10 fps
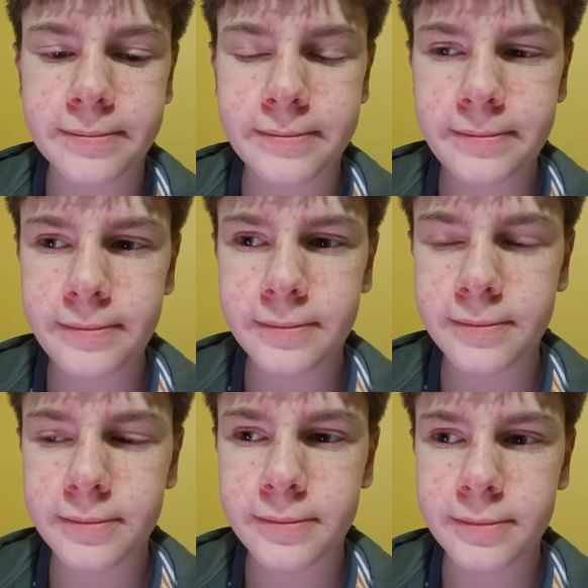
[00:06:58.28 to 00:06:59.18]

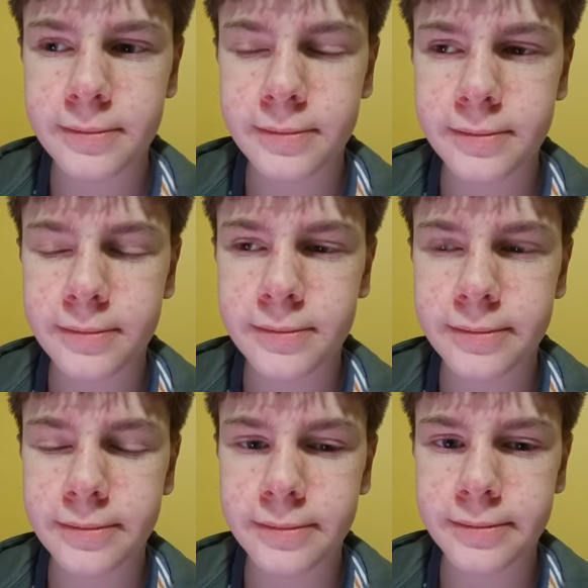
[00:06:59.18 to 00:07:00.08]

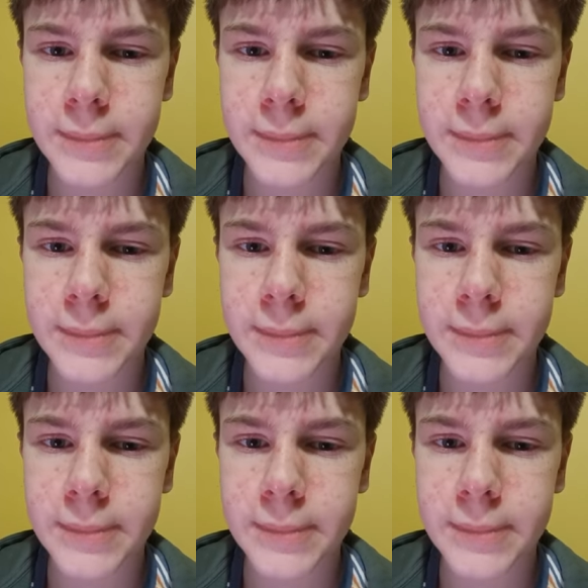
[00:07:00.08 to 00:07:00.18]
[no speech]